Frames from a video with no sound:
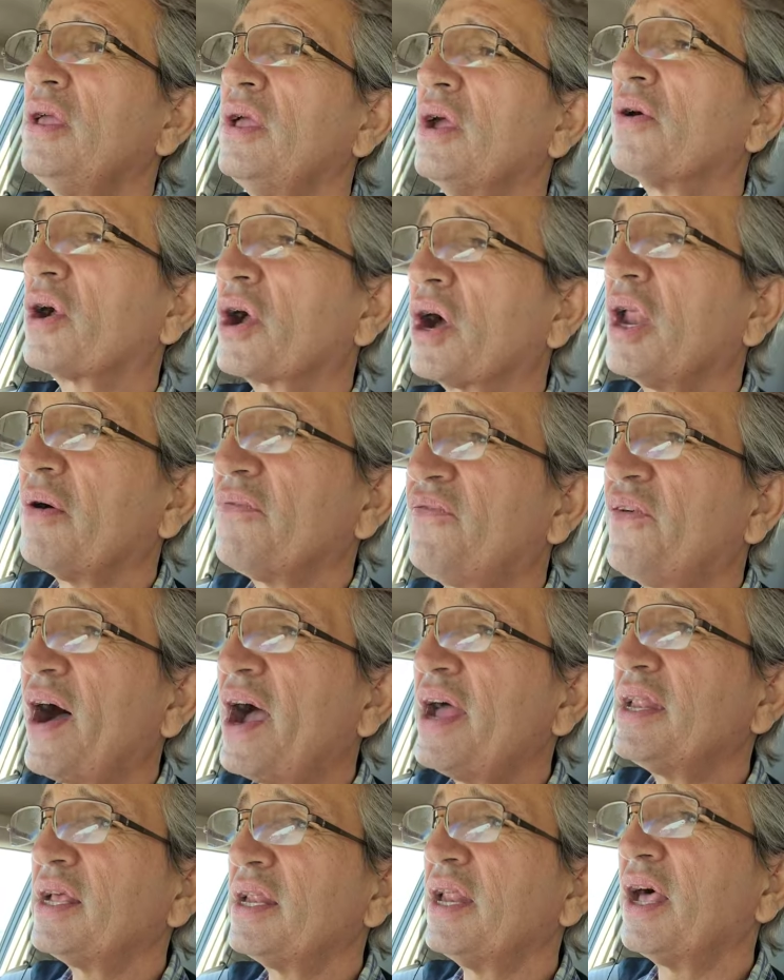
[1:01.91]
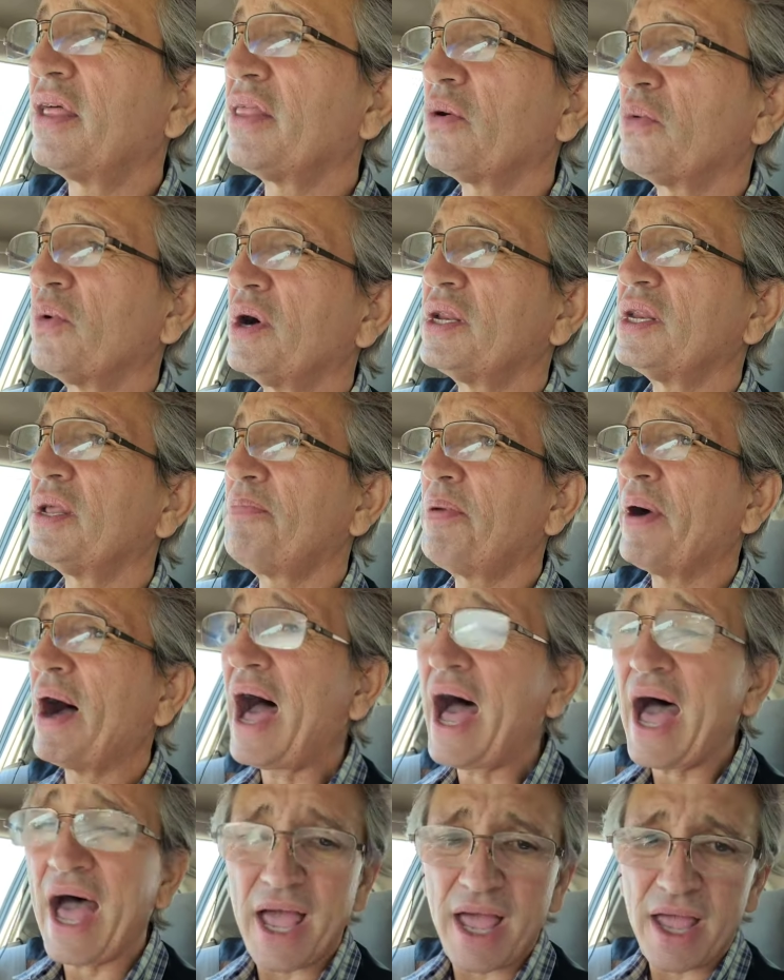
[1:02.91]
you're going to find another one to
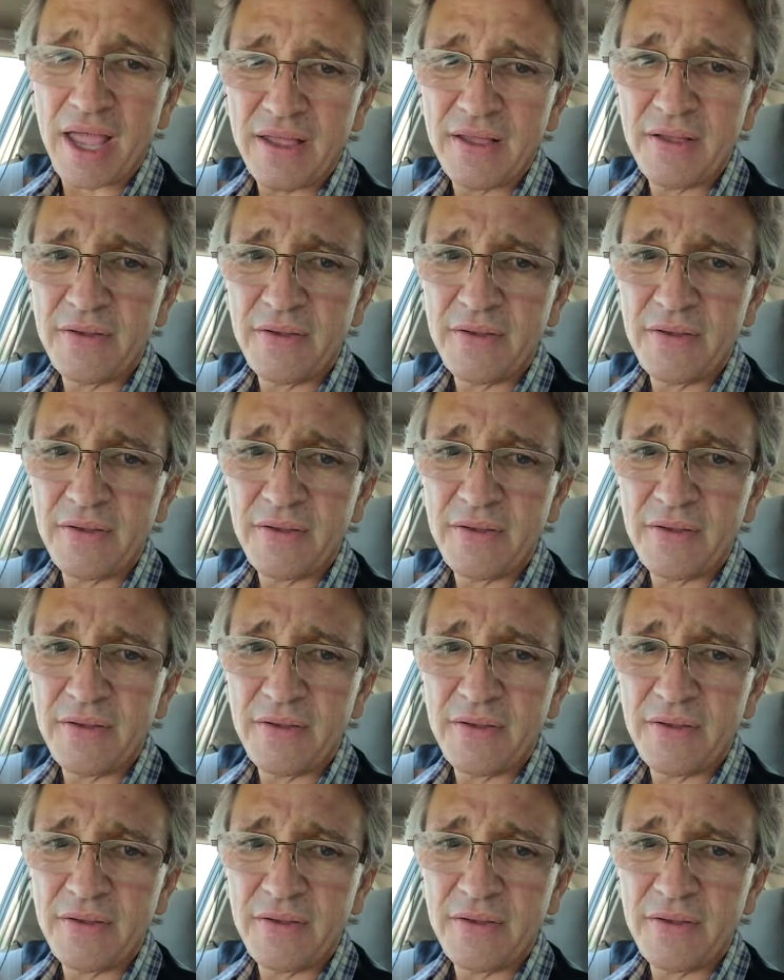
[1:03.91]
buy.